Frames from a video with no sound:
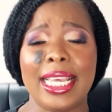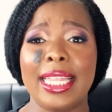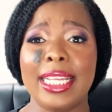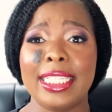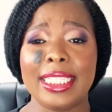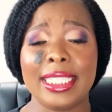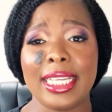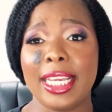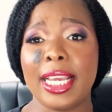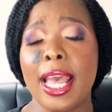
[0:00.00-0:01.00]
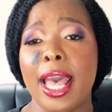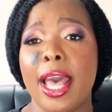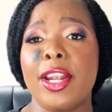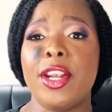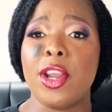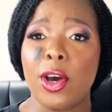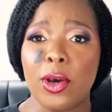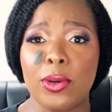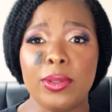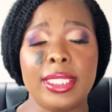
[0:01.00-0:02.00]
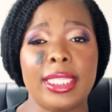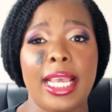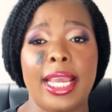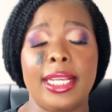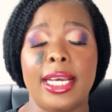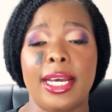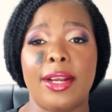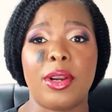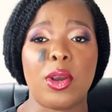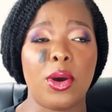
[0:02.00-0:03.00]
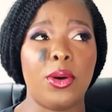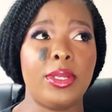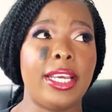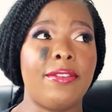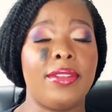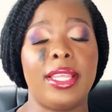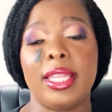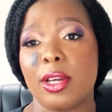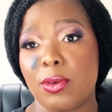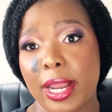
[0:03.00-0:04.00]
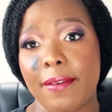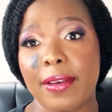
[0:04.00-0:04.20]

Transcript: and then just take notes and record everything that would have